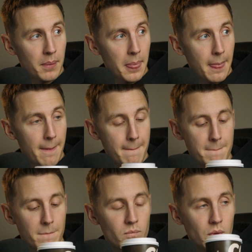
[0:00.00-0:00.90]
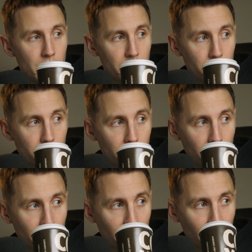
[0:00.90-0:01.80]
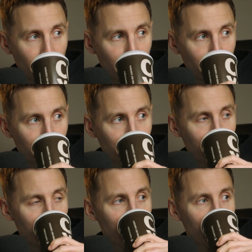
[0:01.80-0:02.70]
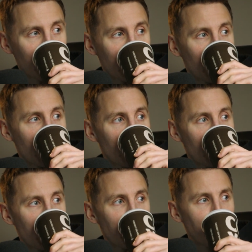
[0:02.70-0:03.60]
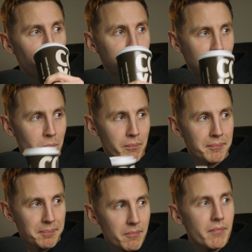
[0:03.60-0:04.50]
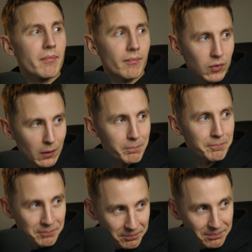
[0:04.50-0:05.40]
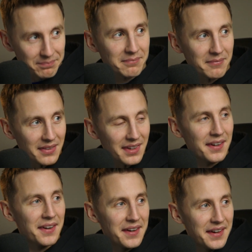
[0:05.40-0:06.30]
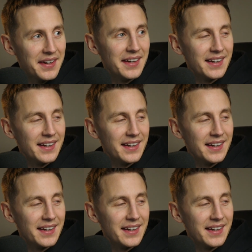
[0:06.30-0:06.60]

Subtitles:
I don't know. I haven't got on board. You know, people have started the elbow sort of touch to try and keep something going.